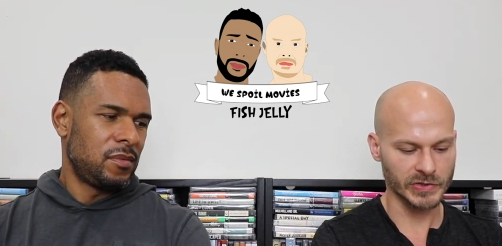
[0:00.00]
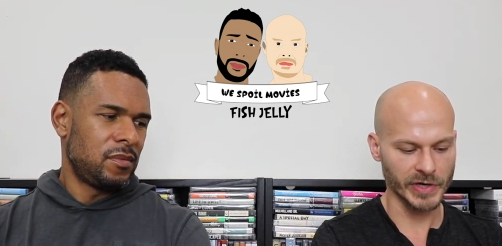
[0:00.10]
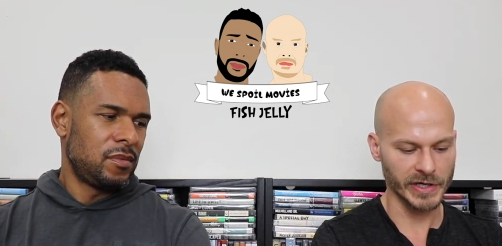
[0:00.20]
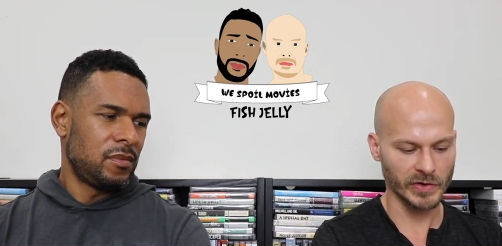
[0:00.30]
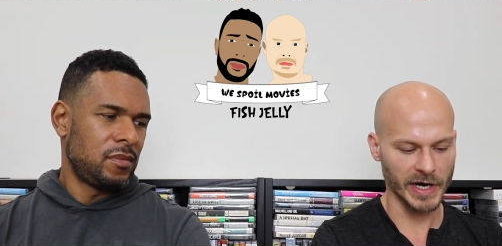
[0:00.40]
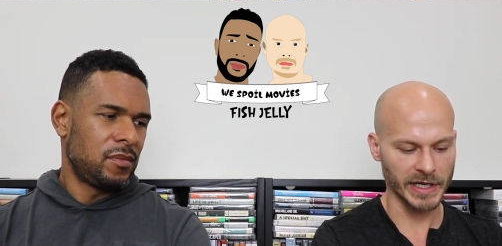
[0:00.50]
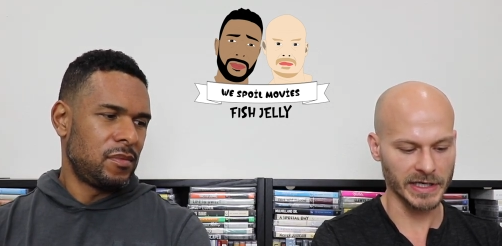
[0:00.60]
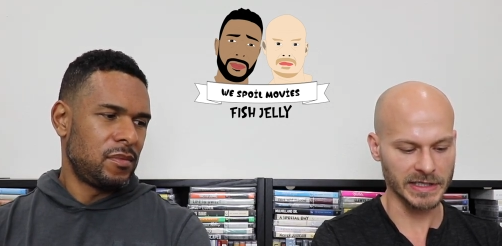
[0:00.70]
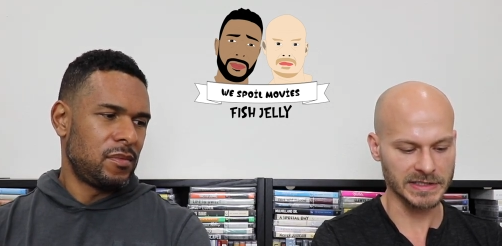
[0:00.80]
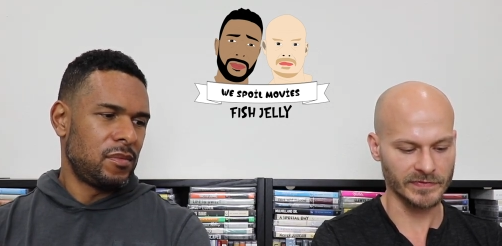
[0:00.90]
Speaker 1: screen
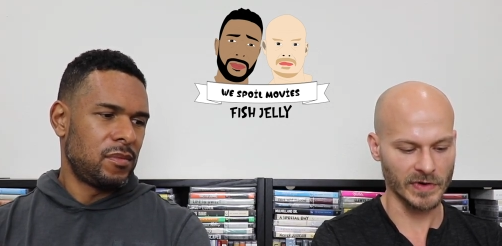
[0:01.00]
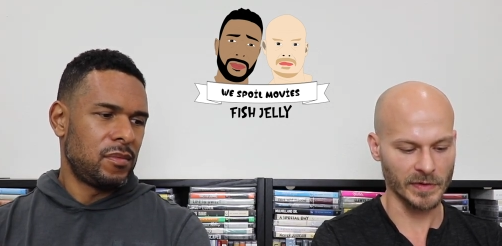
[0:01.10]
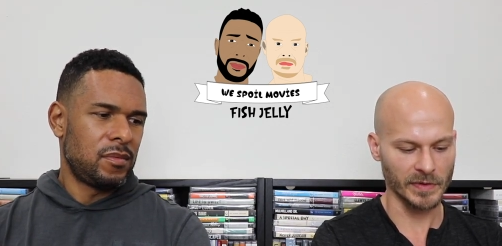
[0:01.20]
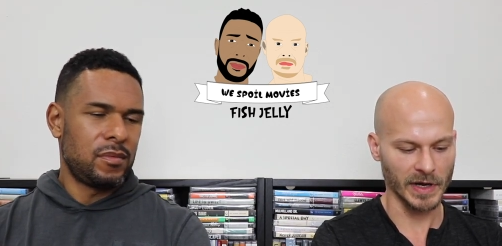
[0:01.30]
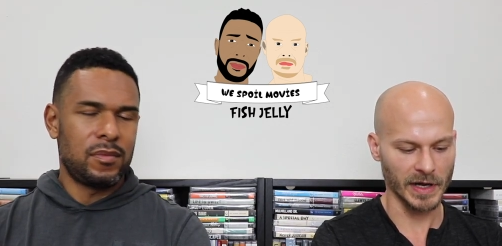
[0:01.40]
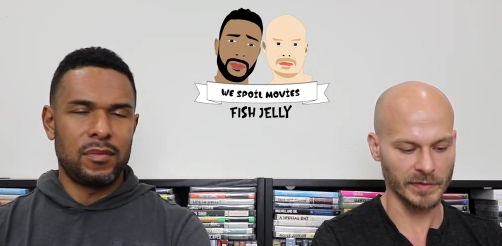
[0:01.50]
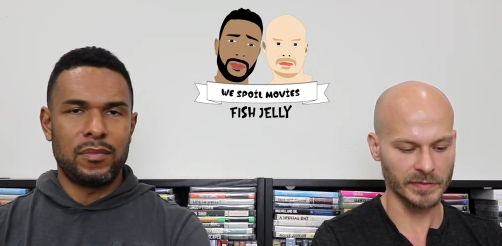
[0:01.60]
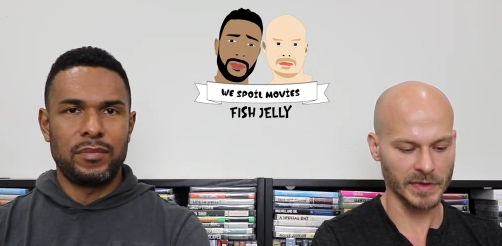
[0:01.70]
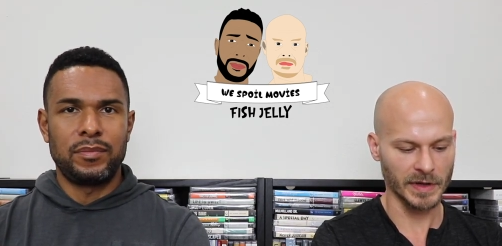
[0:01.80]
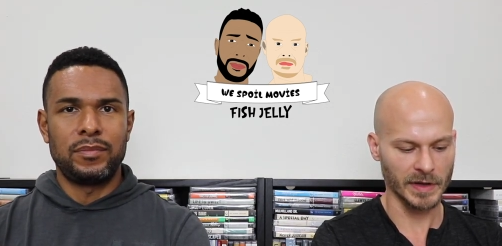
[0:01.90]
credit is for uh,
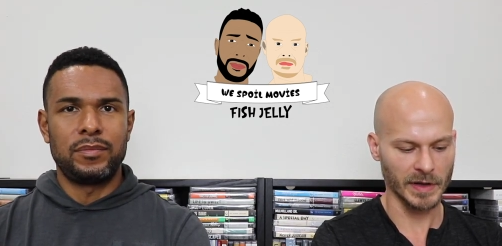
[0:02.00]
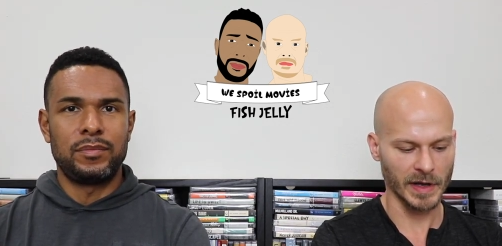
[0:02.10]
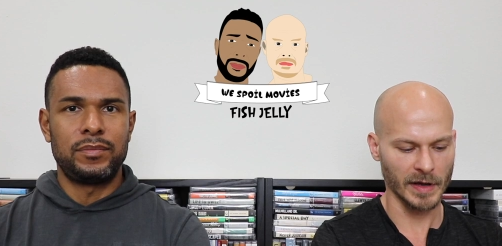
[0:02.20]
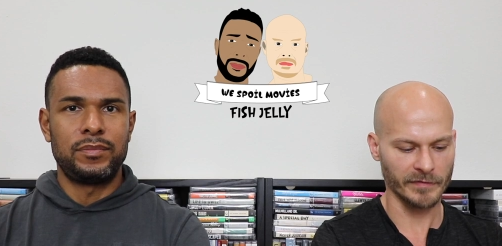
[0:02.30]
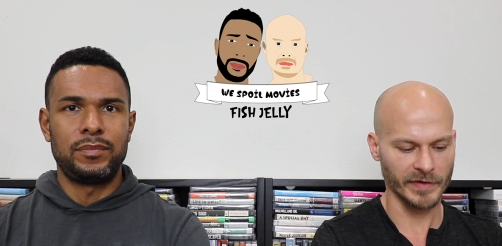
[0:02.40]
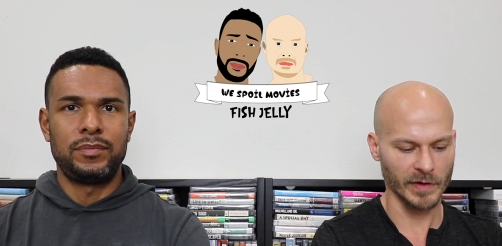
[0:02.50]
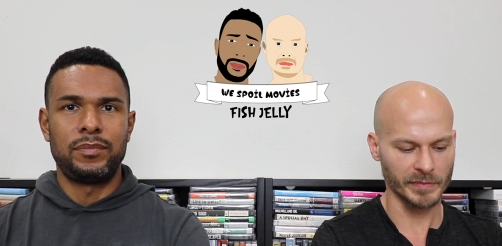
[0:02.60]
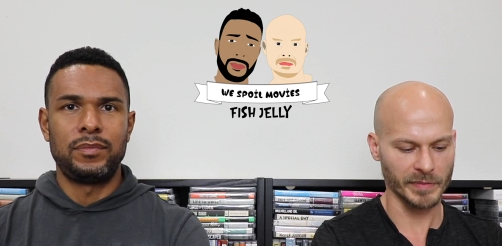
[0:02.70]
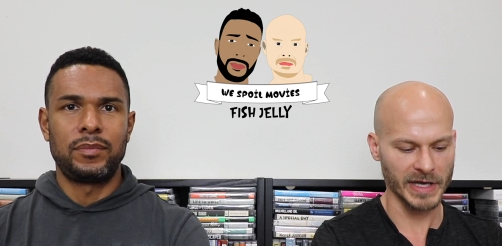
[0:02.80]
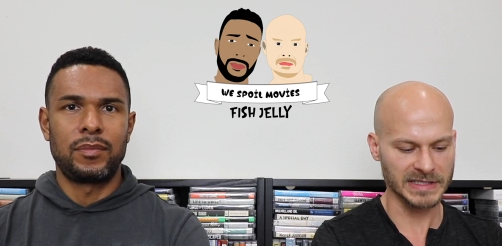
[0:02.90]
a
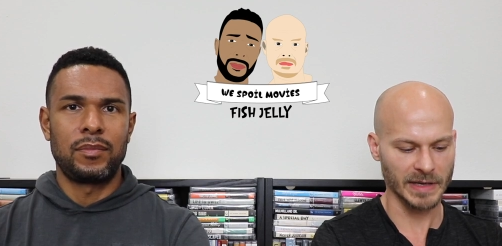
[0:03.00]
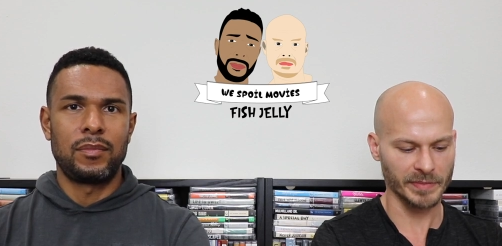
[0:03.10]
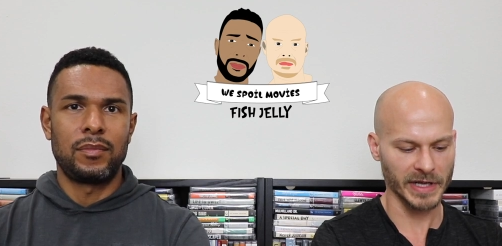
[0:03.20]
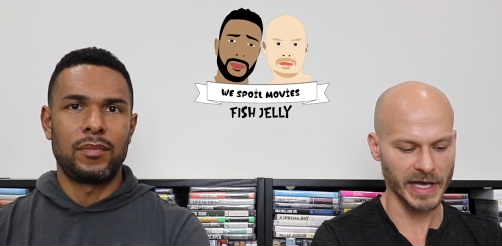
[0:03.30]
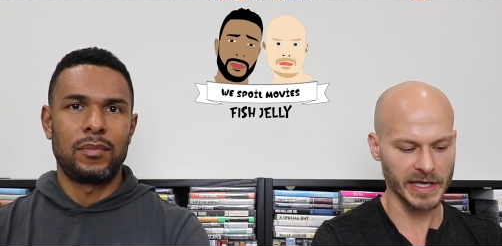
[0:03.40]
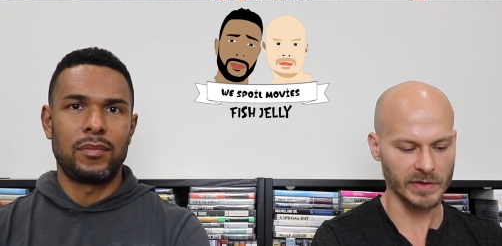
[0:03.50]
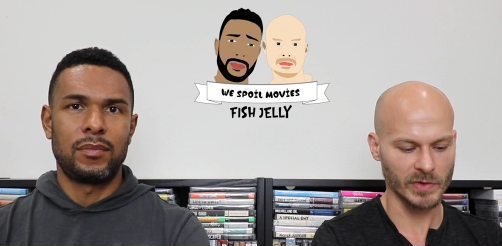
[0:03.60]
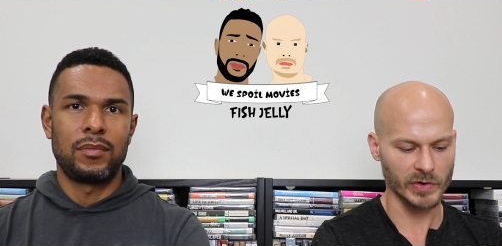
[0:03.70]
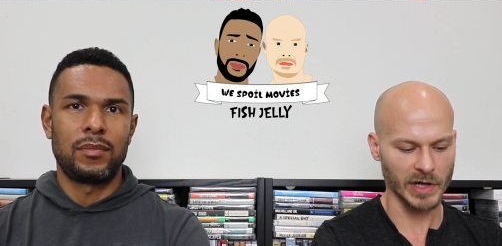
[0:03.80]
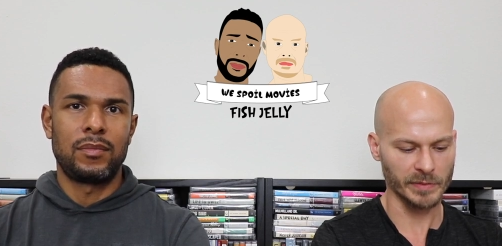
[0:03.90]
film based on a play he
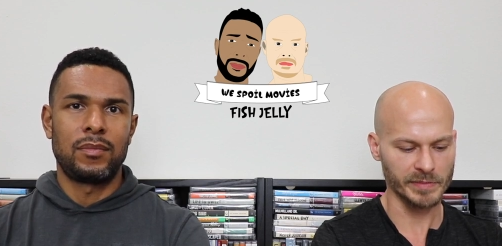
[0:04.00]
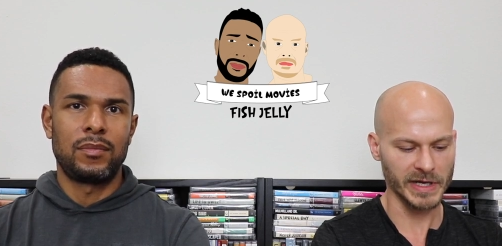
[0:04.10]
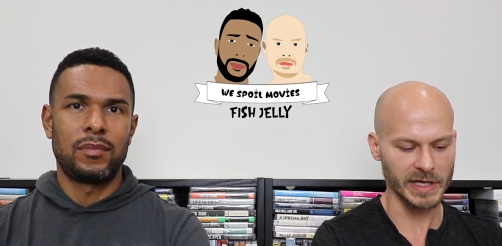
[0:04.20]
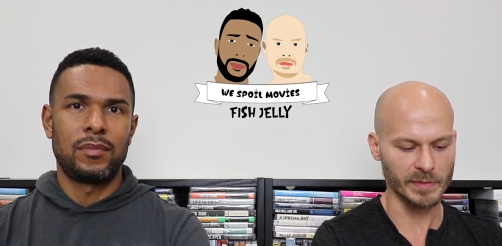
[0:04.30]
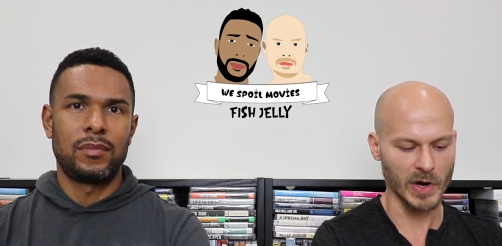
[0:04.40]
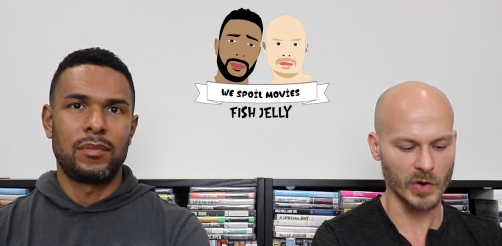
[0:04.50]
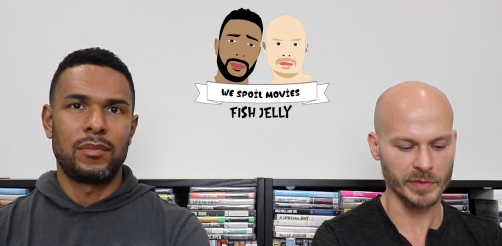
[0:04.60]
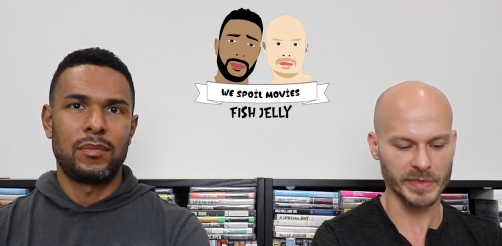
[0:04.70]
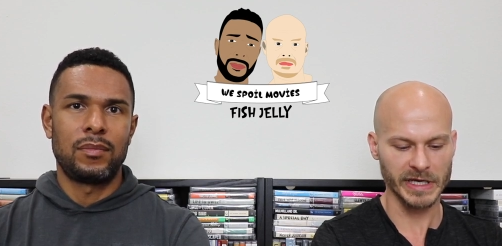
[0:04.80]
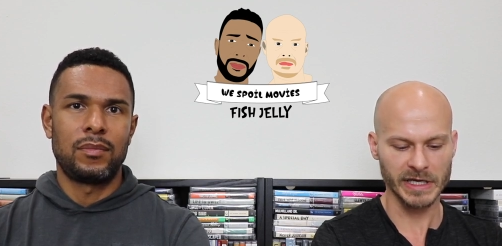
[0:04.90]
wrote called
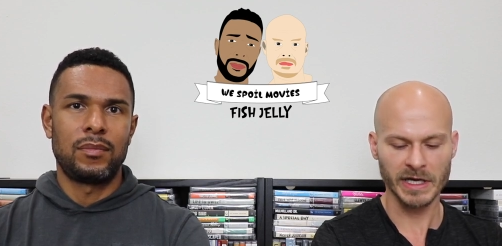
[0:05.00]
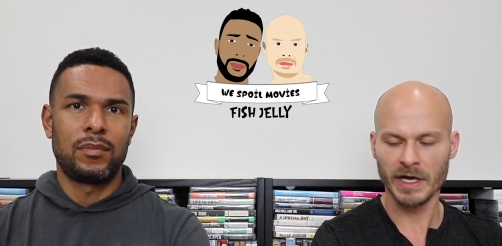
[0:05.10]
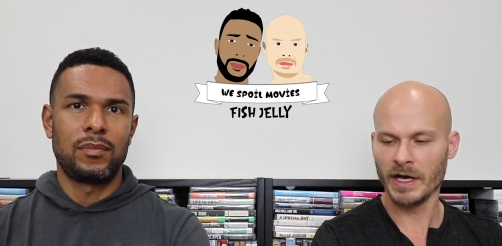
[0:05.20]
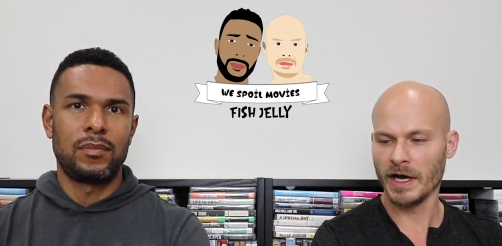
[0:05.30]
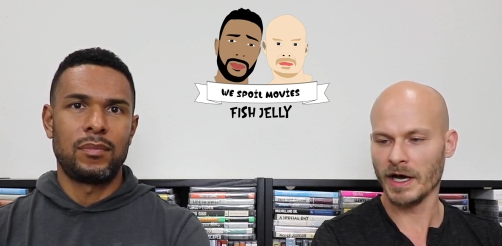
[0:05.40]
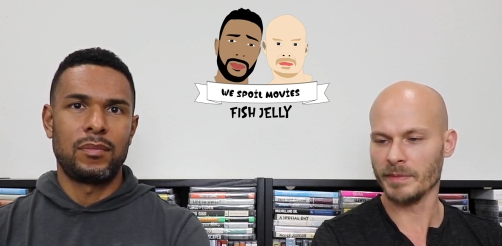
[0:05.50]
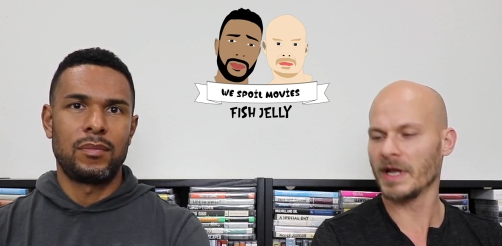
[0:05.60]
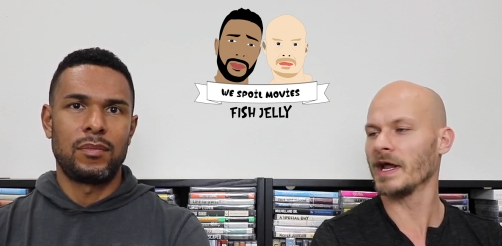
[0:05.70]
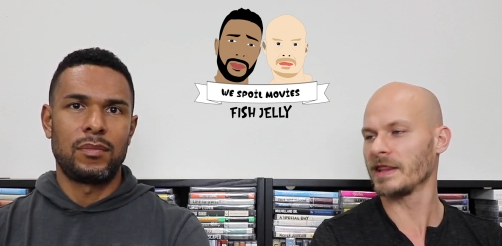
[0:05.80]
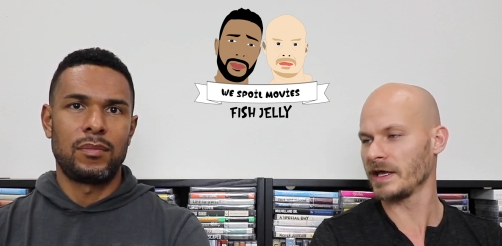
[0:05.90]
Mickybo and Me.
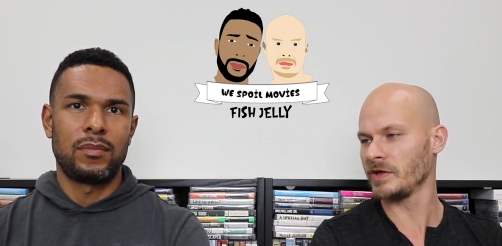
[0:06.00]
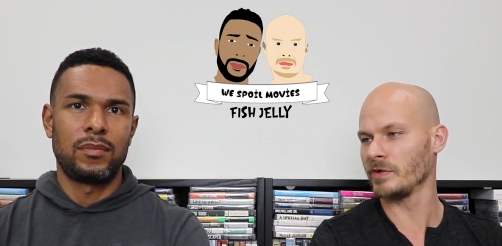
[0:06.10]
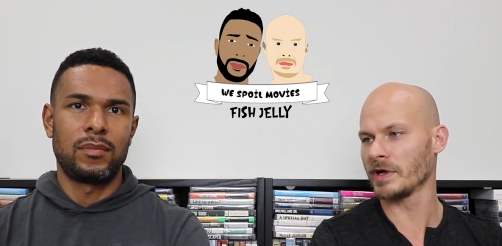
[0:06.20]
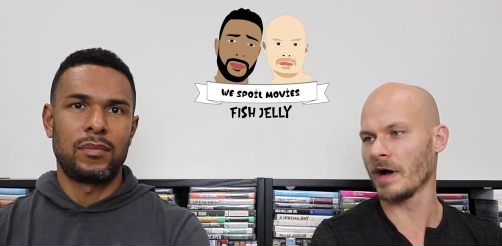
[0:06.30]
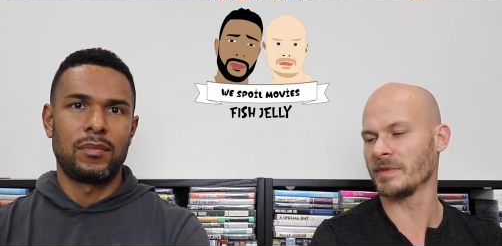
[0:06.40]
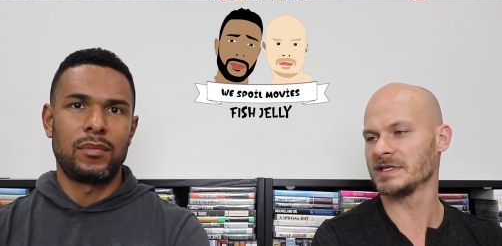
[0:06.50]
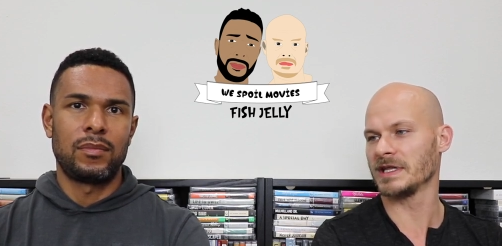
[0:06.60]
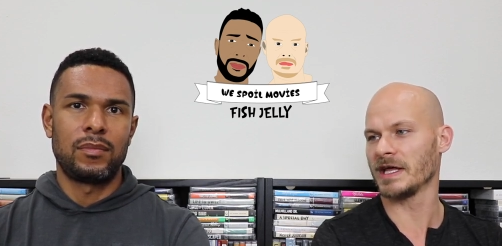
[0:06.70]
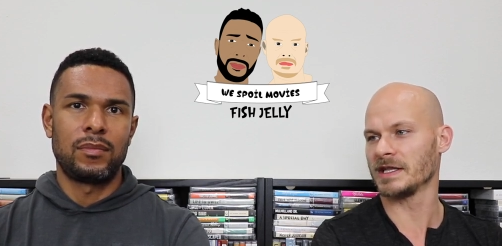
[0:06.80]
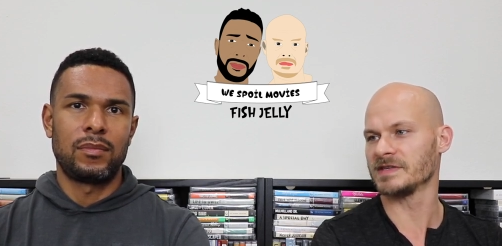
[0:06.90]
Um, and I think you had
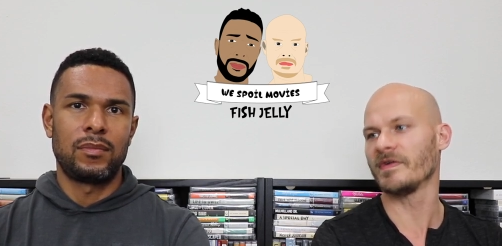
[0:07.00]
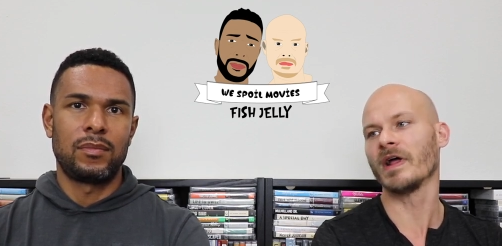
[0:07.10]
commented that this